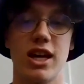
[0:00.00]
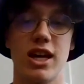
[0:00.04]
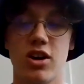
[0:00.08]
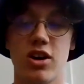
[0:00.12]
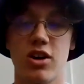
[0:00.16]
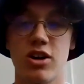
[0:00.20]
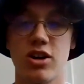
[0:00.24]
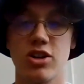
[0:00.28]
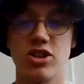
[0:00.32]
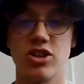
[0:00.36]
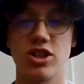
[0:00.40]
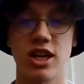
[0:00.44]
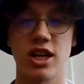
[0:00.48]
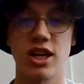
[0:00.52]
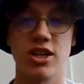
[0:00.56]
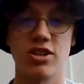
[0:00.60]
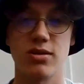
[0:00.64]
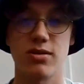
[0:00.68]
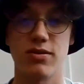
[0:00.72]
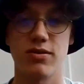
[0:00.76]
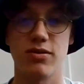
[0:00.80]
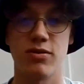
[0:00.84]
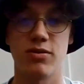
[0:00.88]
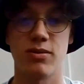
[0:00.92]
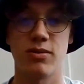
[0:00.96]
They kind of
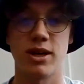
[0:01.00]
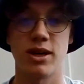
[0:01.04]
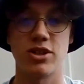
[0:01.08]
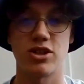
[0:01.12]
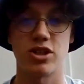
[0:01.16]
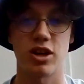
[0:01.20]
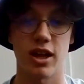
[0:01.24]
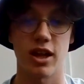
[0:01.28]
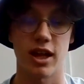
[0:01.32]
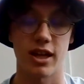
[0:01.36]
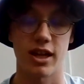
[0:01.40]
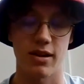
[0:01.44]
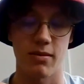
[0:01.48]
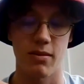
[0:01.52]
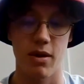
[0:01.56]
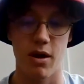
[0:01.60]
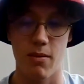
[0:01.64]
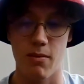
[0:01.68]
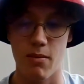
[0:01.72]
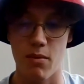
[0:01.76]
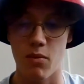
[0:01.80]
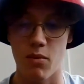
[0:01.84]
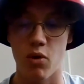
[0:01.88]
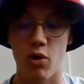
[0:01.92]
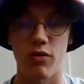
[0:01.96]
changed the formation, had
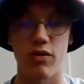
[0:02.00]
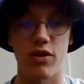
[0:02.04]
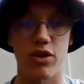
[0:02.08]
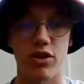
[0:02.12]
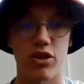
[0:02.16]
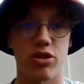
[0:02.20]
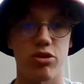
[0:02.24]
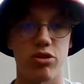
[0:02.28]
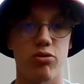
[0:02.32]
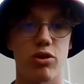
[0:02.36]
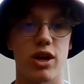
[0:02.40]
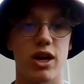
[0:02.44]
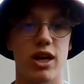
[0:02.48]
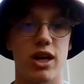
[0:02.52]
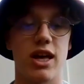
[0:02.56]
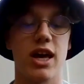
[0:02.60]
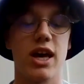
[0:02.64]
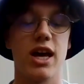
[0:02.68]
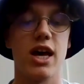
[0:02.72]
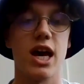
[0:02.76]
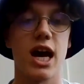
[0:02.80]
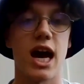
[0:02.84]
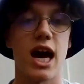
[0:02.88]
a more of a three.